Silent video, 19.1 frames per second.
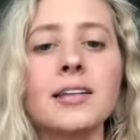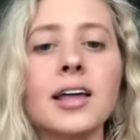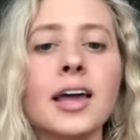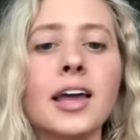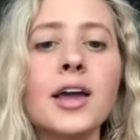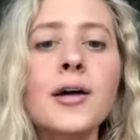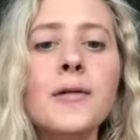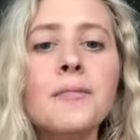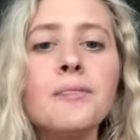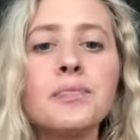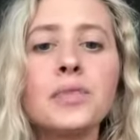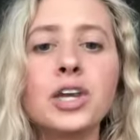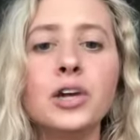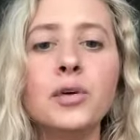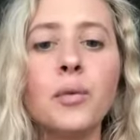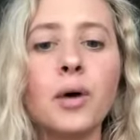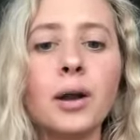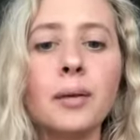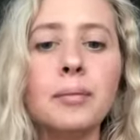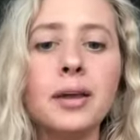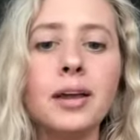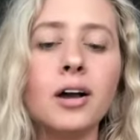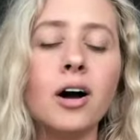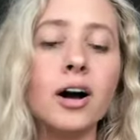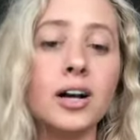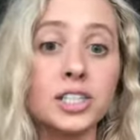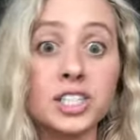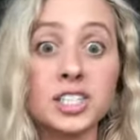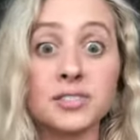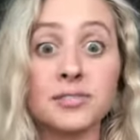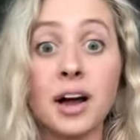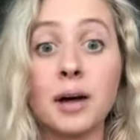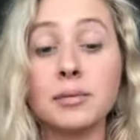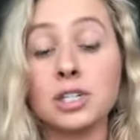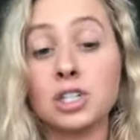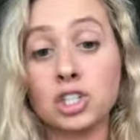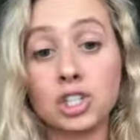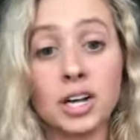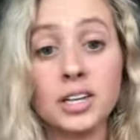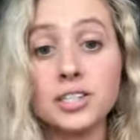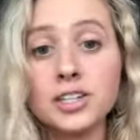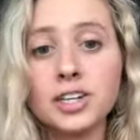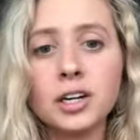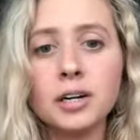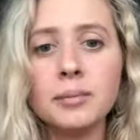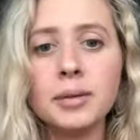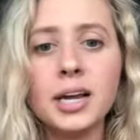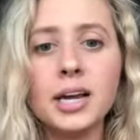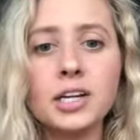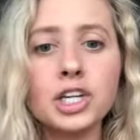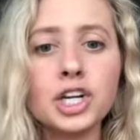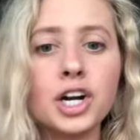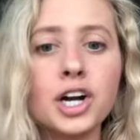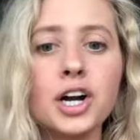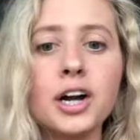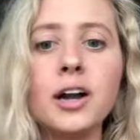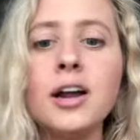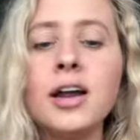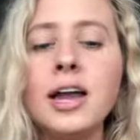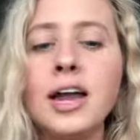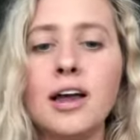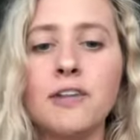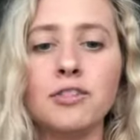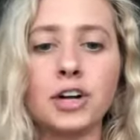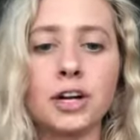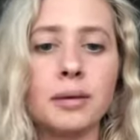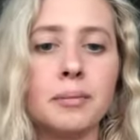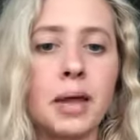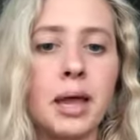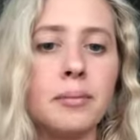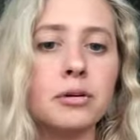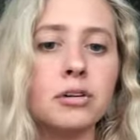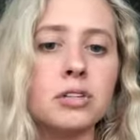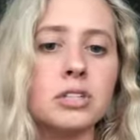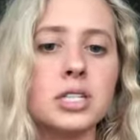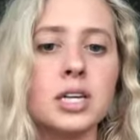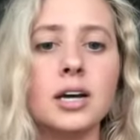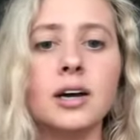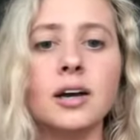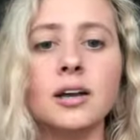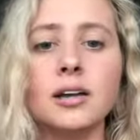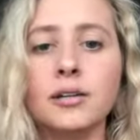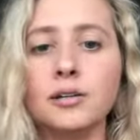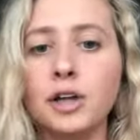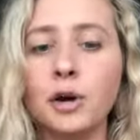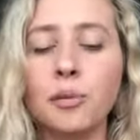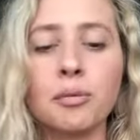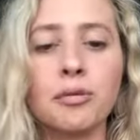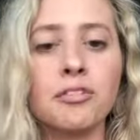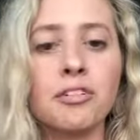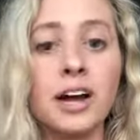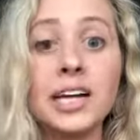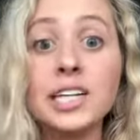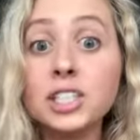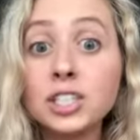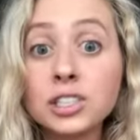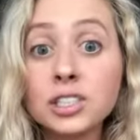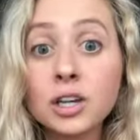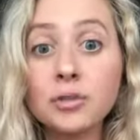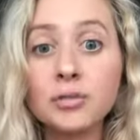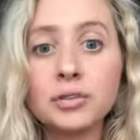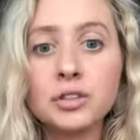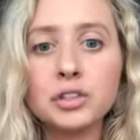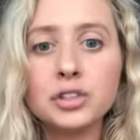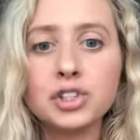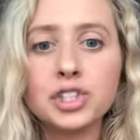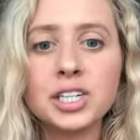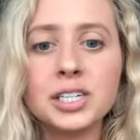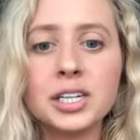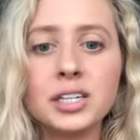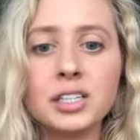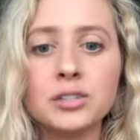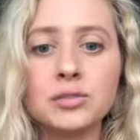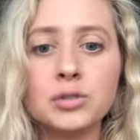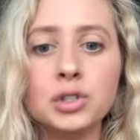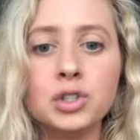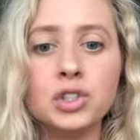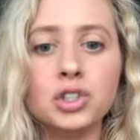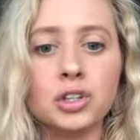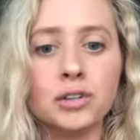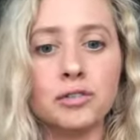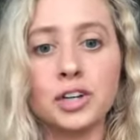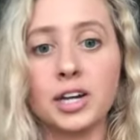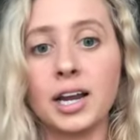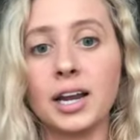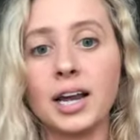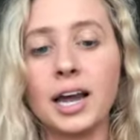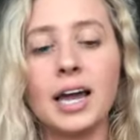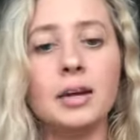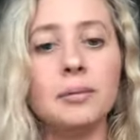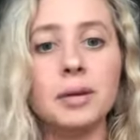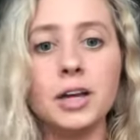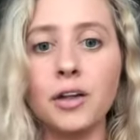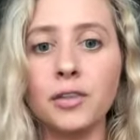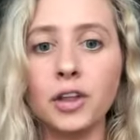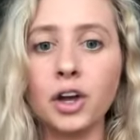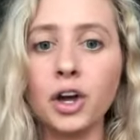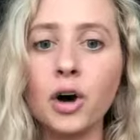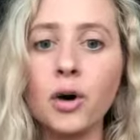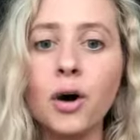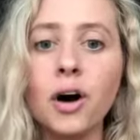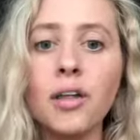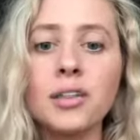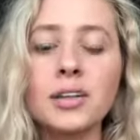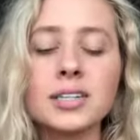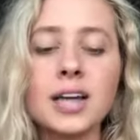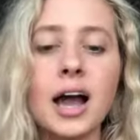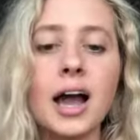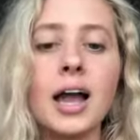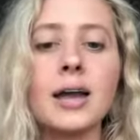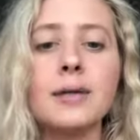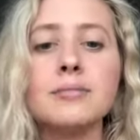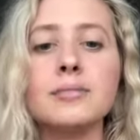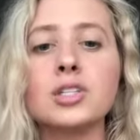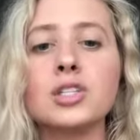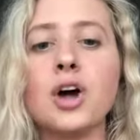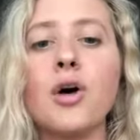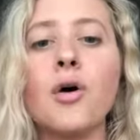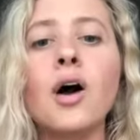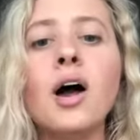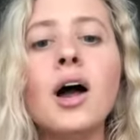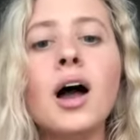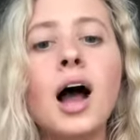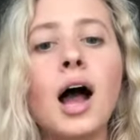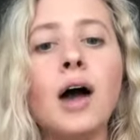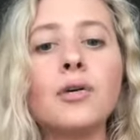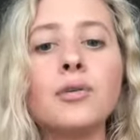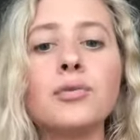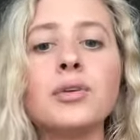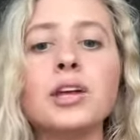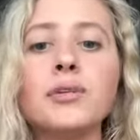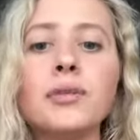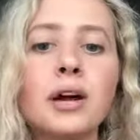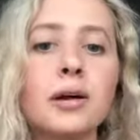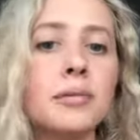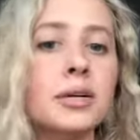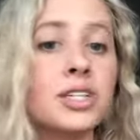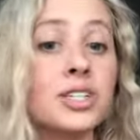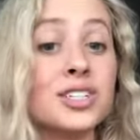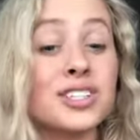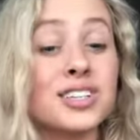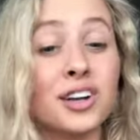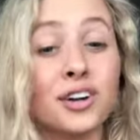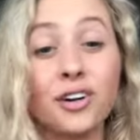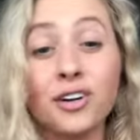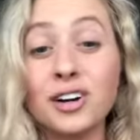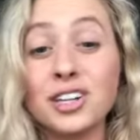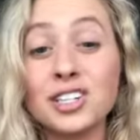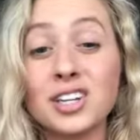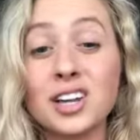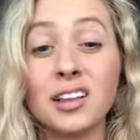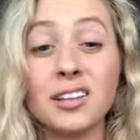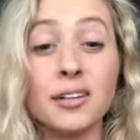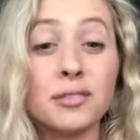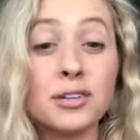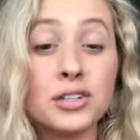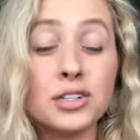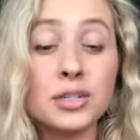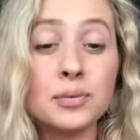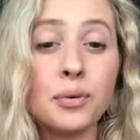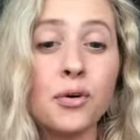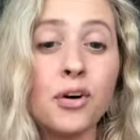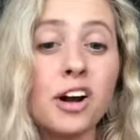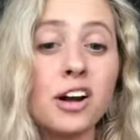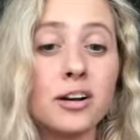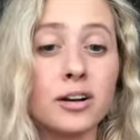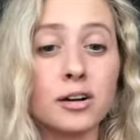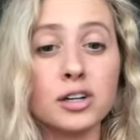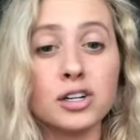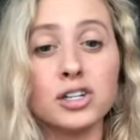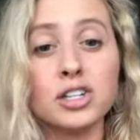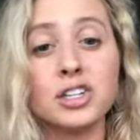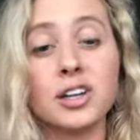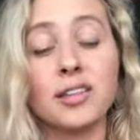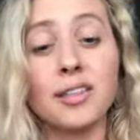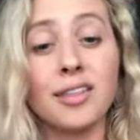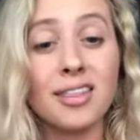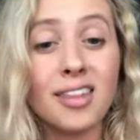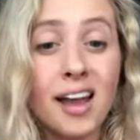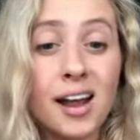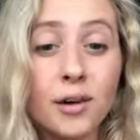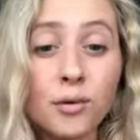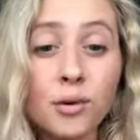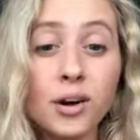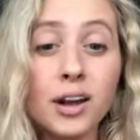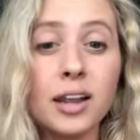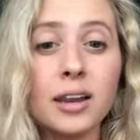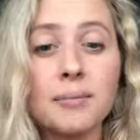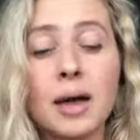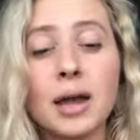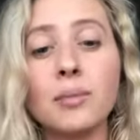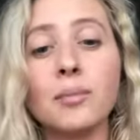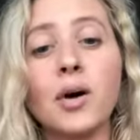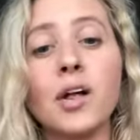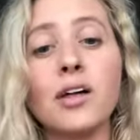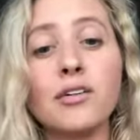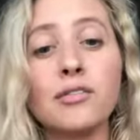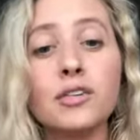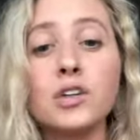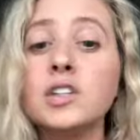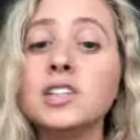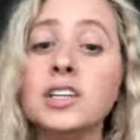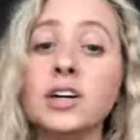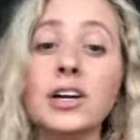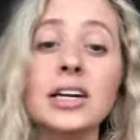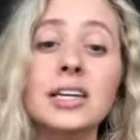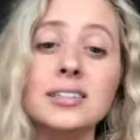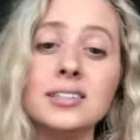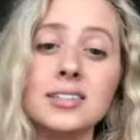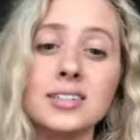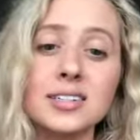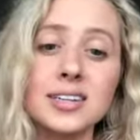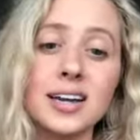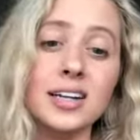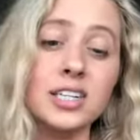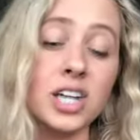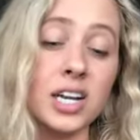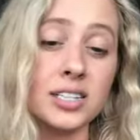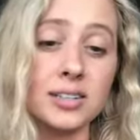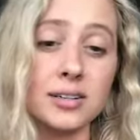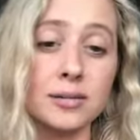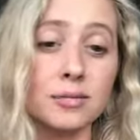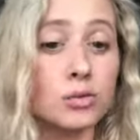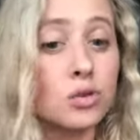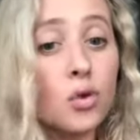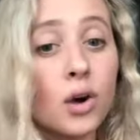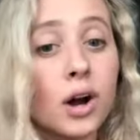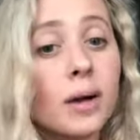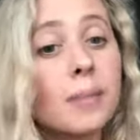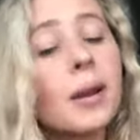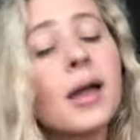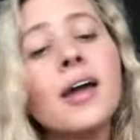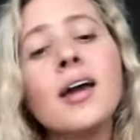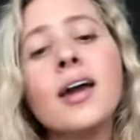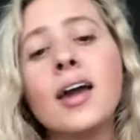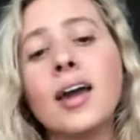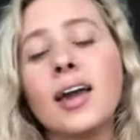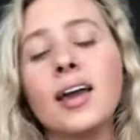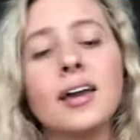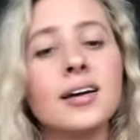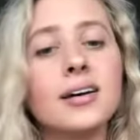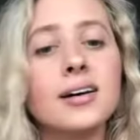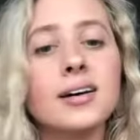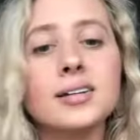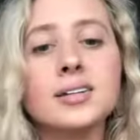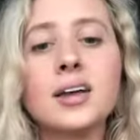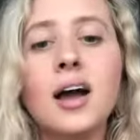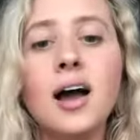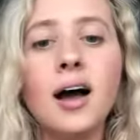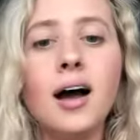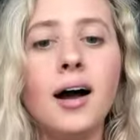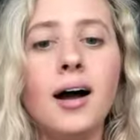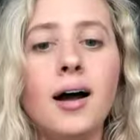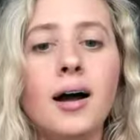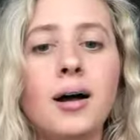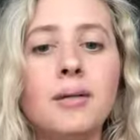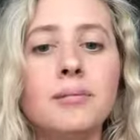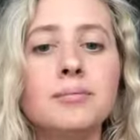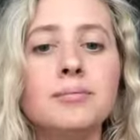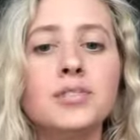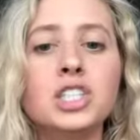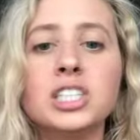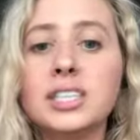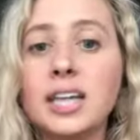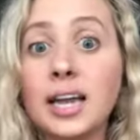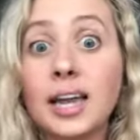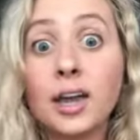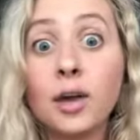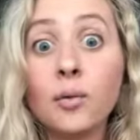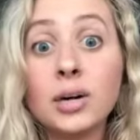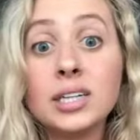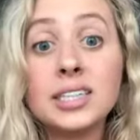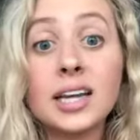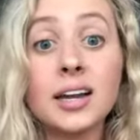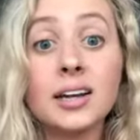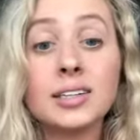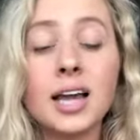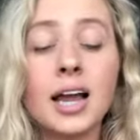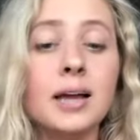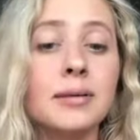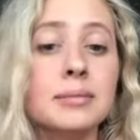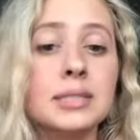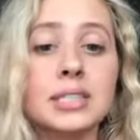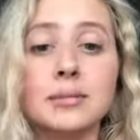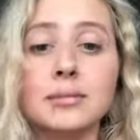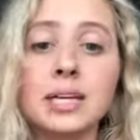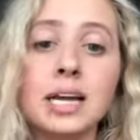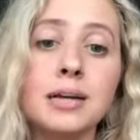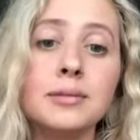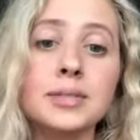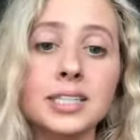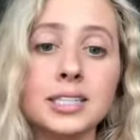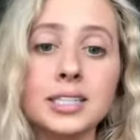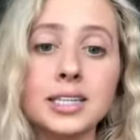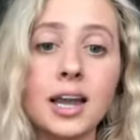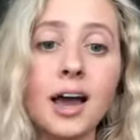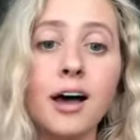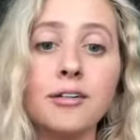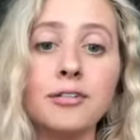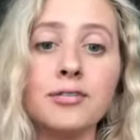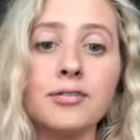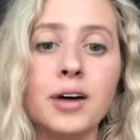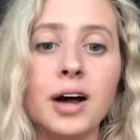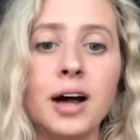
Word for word: Like you want to be conscious of how much stress you're going to be under, if you're going to be able to, you know, provide yourself with nutrient dense foods or if you're going to kind of be on the go all the time. So I would really recommend just encouraging liver support, encouraging the thyroid, metabolic foods that are easy to digest and absorb and and um, just taking it one day at a time. Sometimes it's enough.